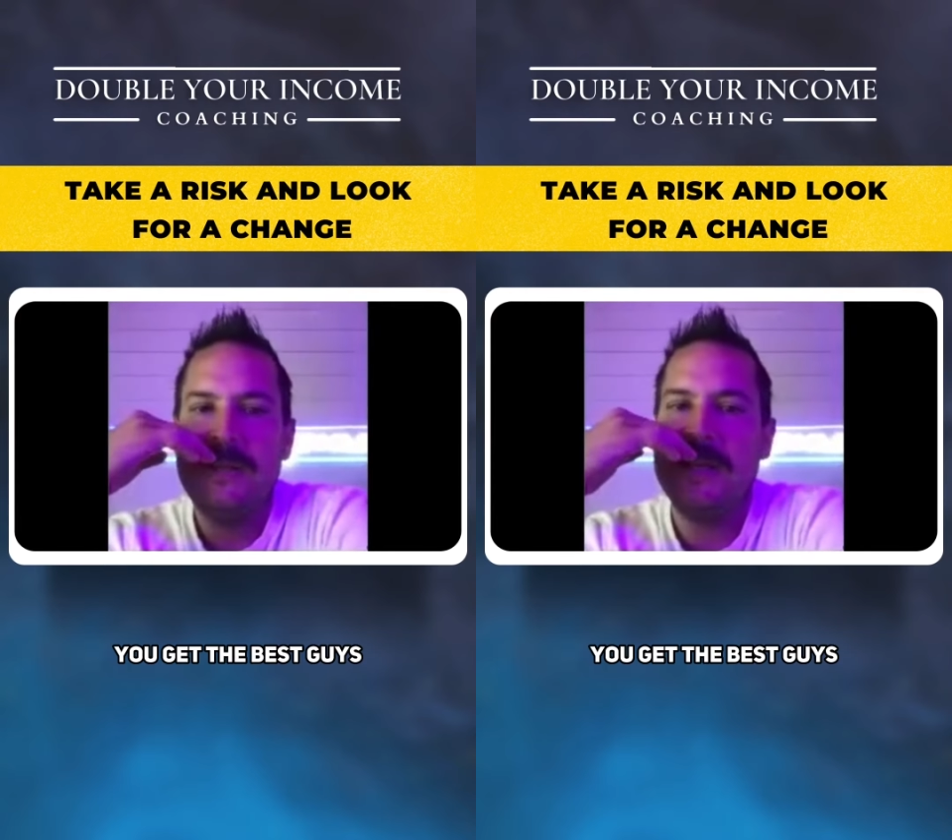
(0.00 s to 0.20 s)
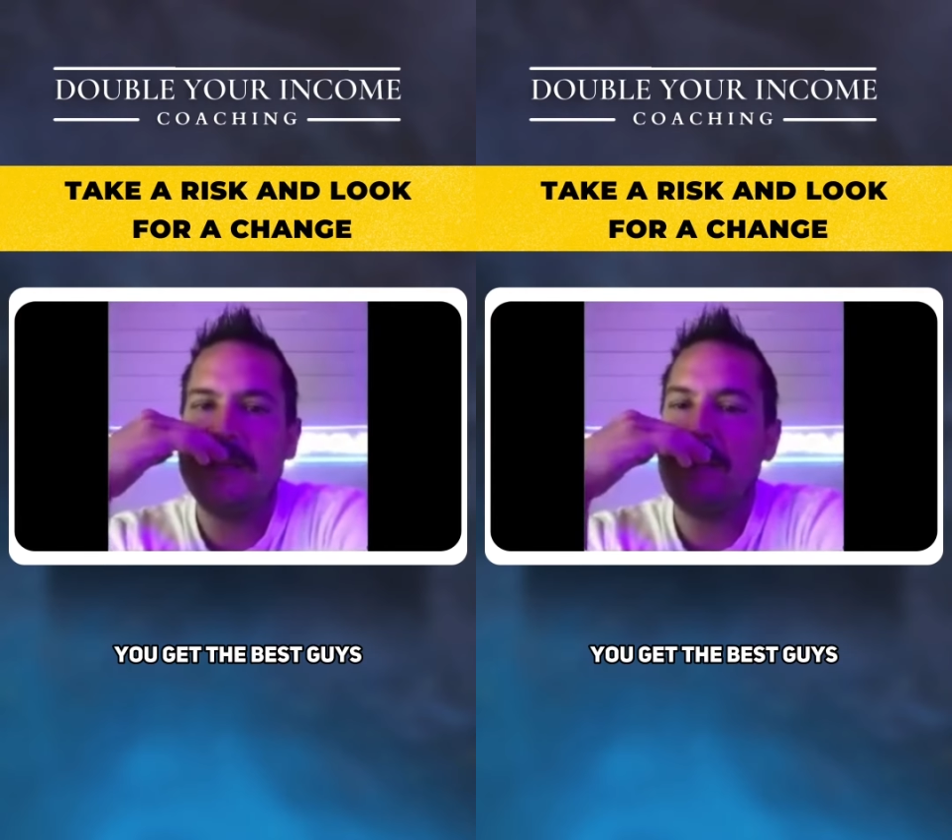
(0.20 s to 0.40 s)

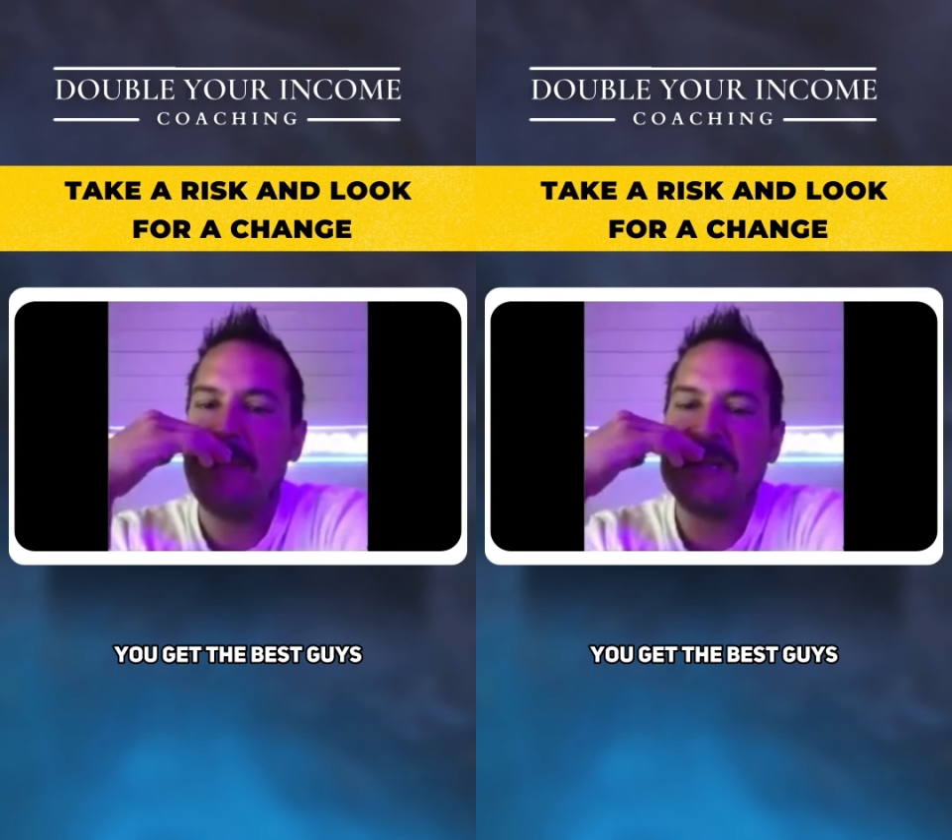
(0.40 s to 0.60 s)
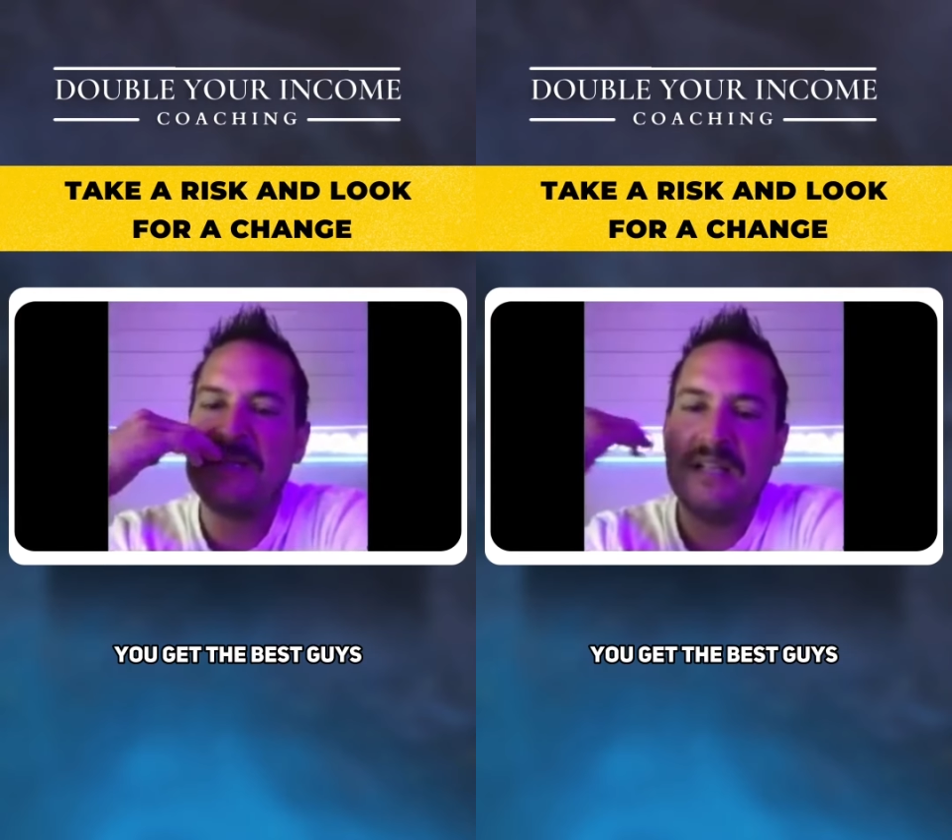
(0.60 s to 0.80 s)
You get the
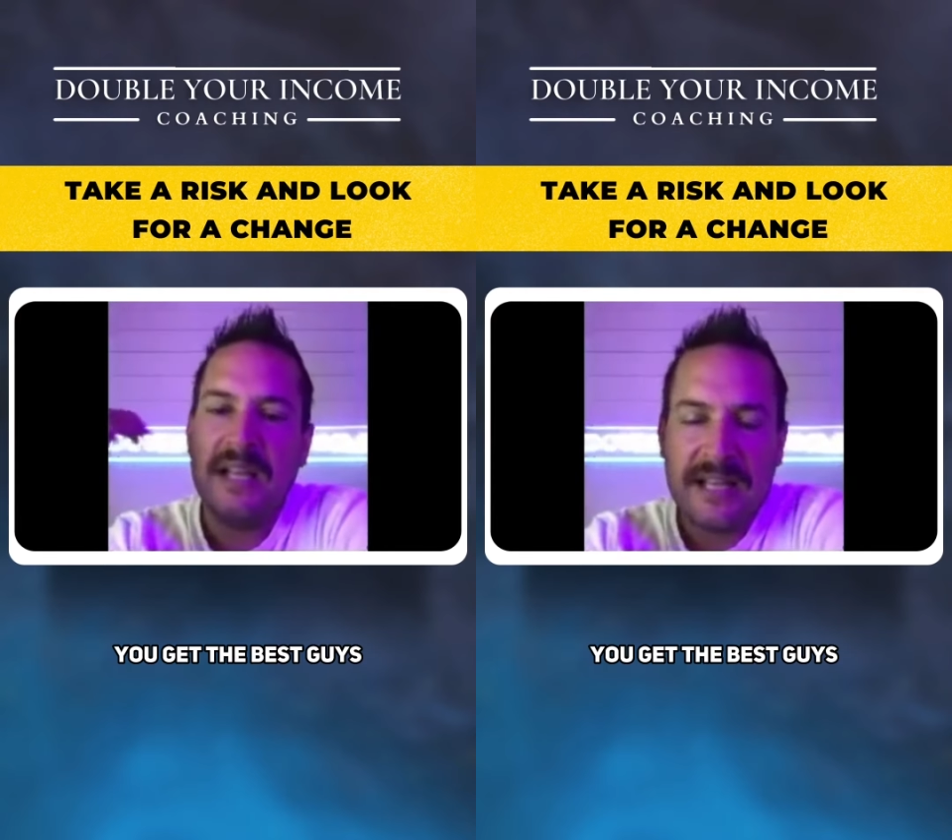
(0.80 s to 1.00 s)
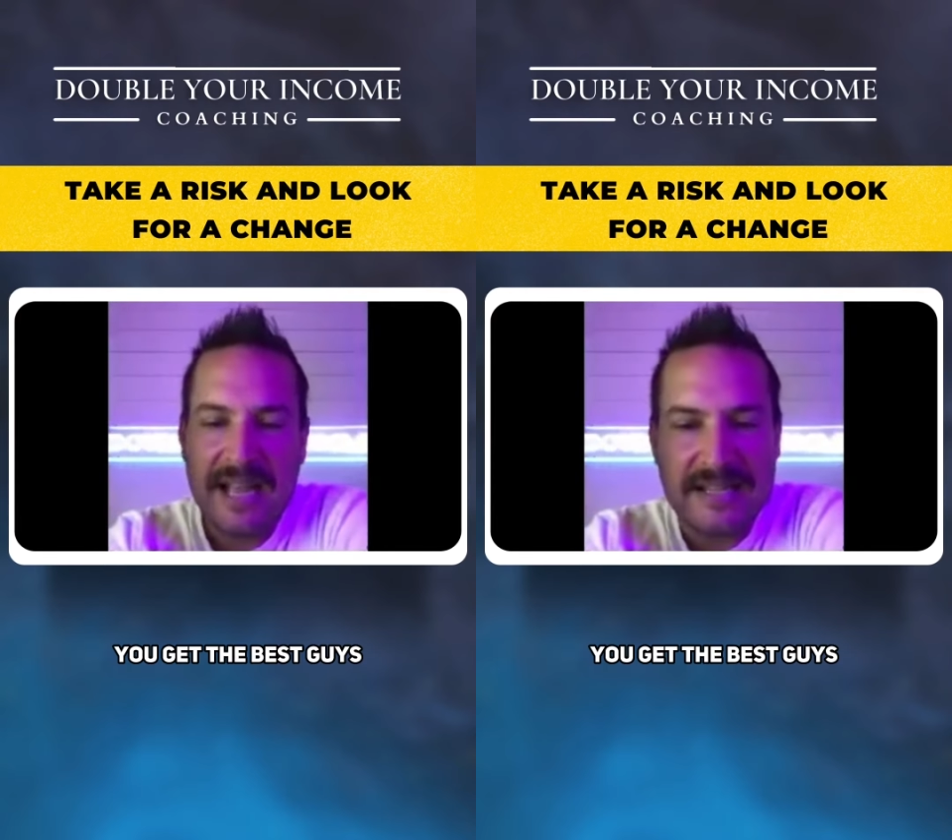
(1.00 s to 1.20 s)
best.
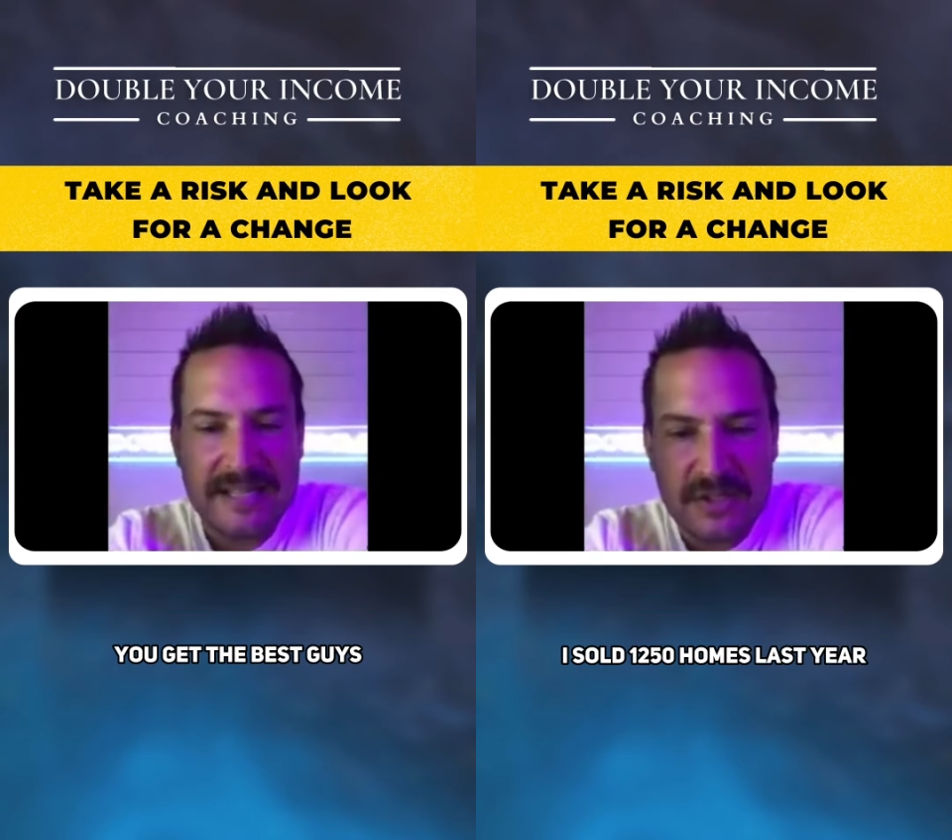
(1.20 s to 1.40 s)
Guys,